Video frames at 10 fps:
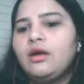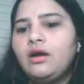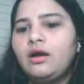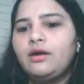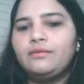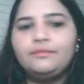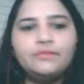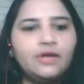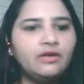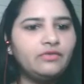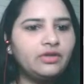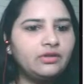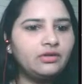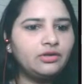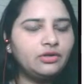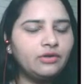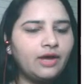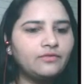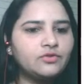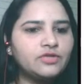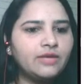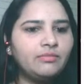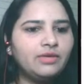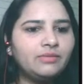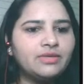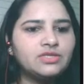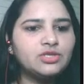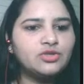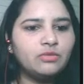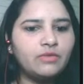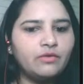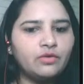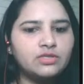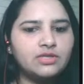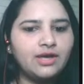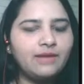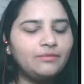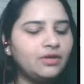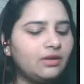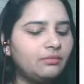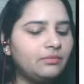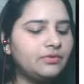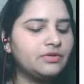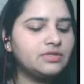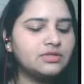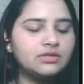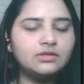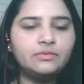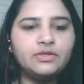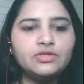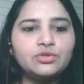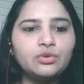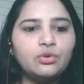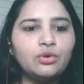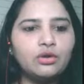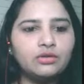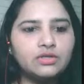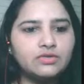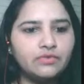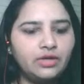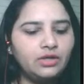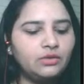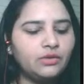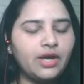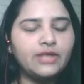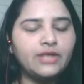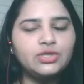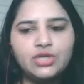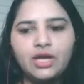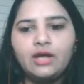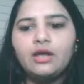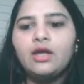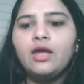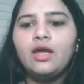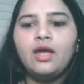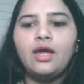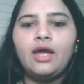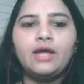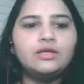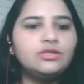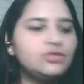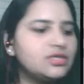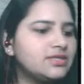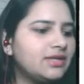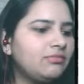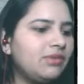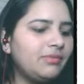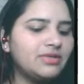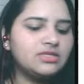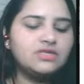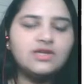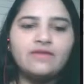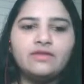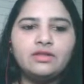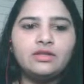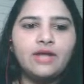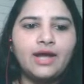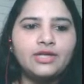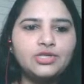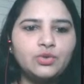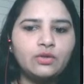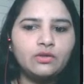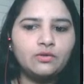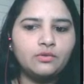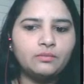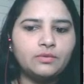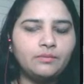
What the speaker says: Arvinder, you have to send me a message on my WhatsApp. The number is being scrolled on the screen. You can check and you just send me a message. I will add you in the group.